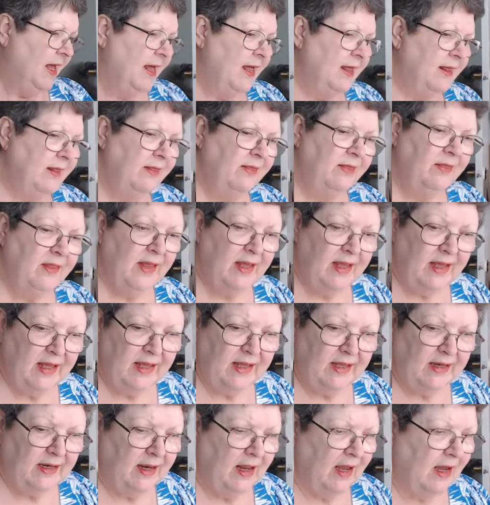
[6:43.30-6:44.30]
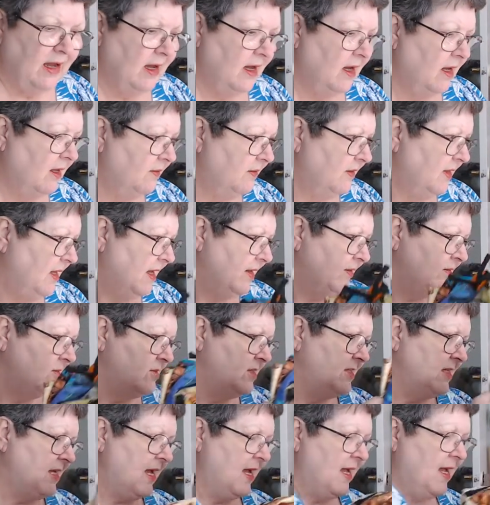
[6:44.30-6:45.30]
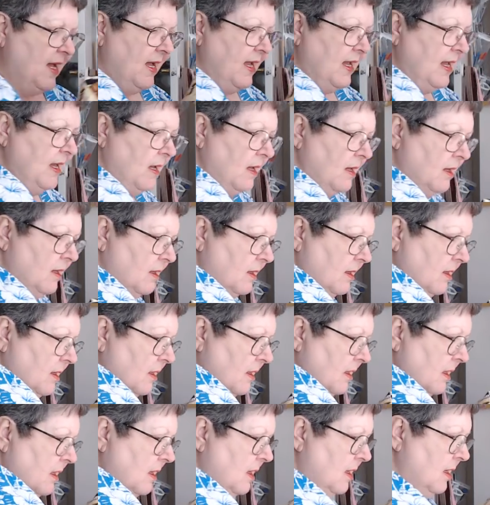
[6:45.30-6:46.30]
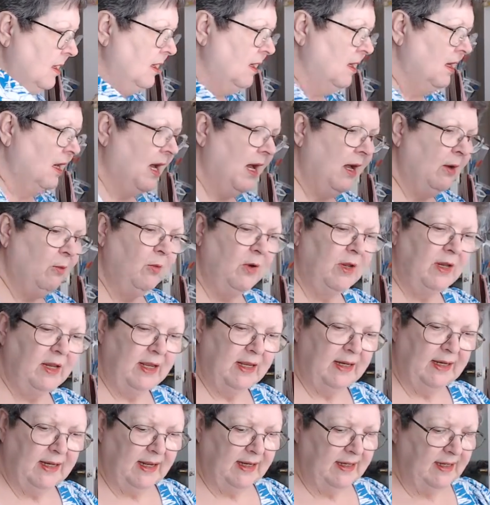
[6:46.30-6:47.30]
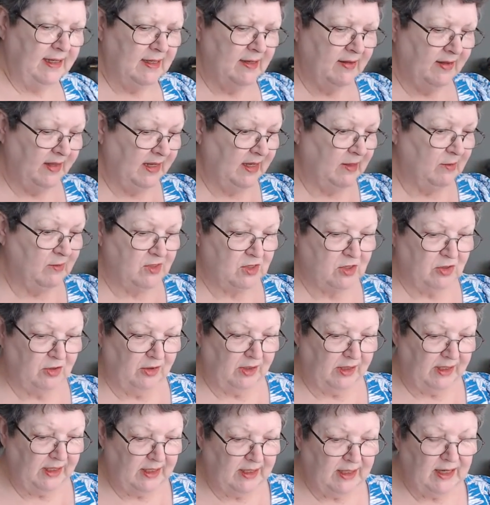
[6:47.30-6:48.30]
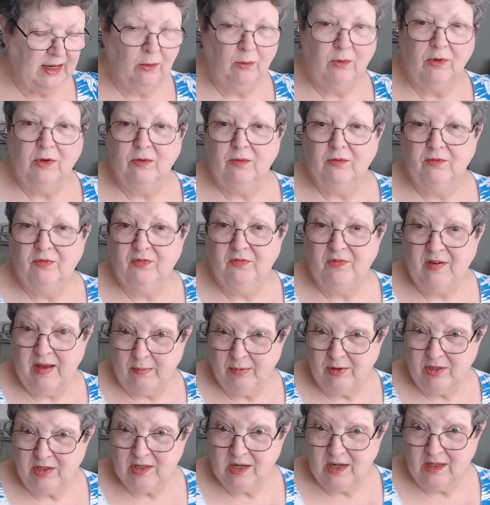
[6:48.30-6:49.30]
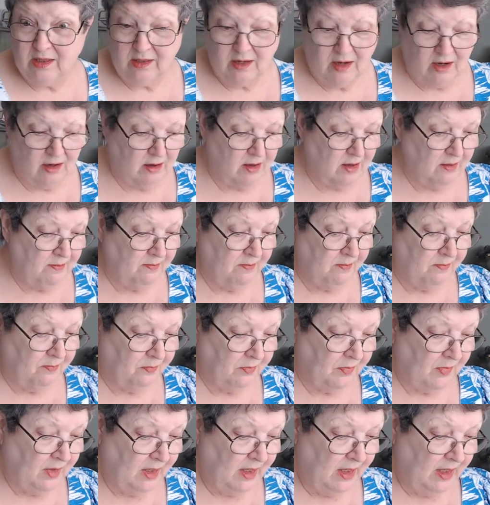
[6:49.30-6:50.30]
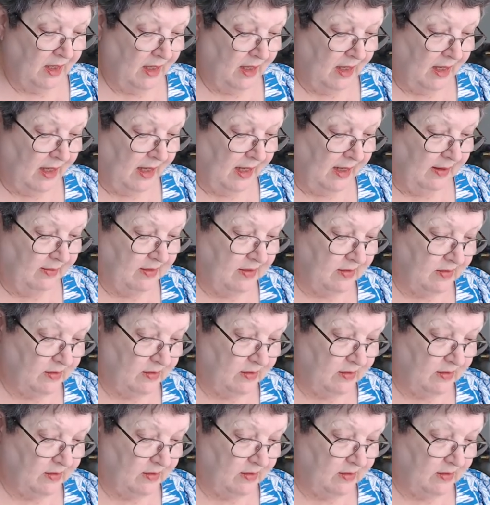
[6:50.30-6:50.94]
Then uh, the other day, I went in, I didn't think it was going to get here. I went on fabric.com, and this